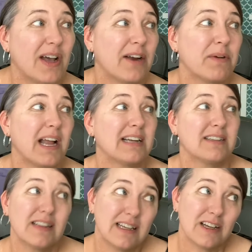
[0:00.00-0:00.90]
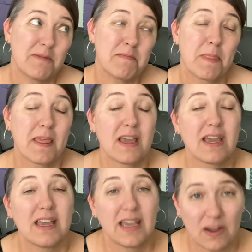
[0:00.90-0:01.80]
how to react to them.
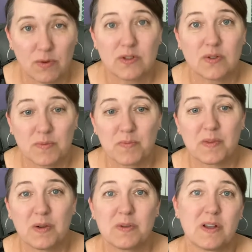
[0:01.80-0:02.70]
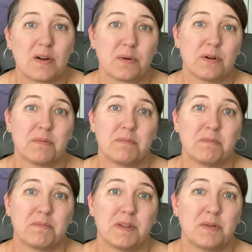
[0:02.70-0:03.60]
It was awkward.
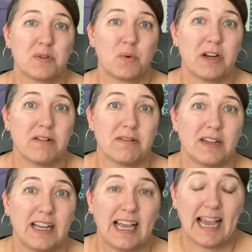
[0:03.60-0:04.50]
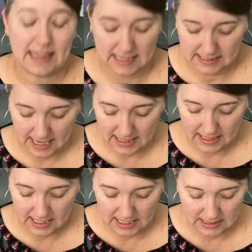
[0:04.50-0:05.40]
It was weird. And the sad
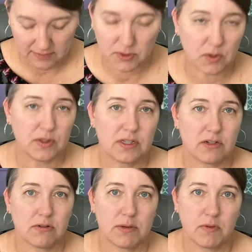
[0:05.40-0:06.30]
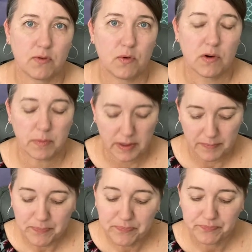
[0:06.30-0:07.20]
thing is, I've told this story before, but
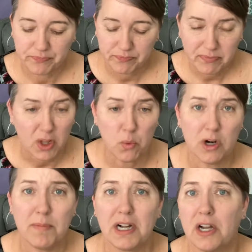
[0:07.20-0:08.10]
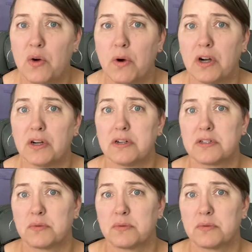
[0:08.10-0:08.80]
one of my coworkers,